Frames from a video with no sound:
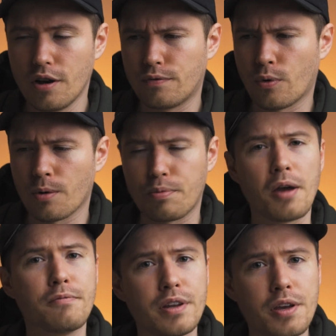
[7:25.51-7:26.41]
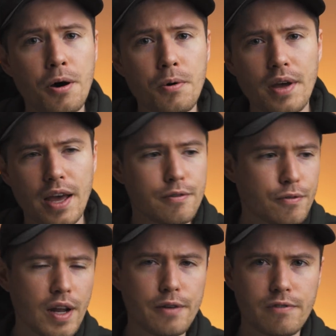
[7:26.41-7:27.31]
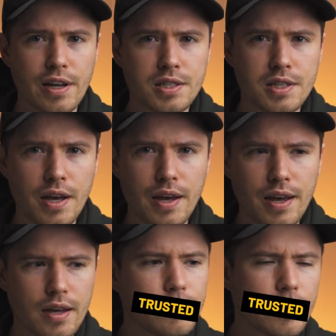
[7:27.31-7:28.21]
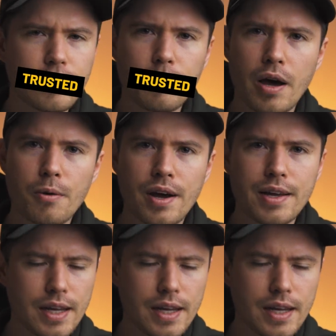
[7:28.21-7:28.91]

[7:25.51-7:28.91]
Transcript: for Prime Video and for Netflix. And verified, by the way,